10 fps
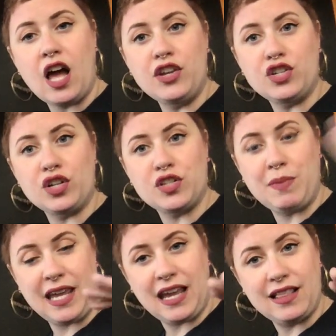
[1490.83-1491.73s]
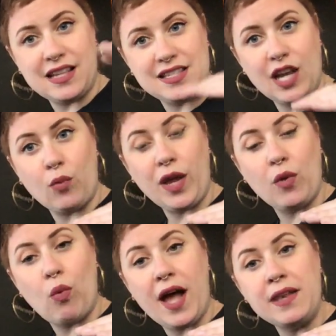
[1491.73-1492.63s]
under speaking and listening
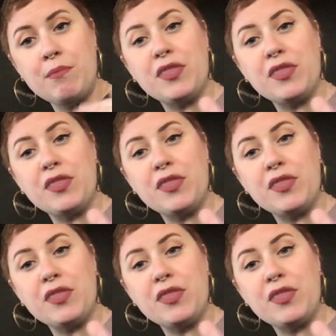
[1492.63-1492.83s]
week 1,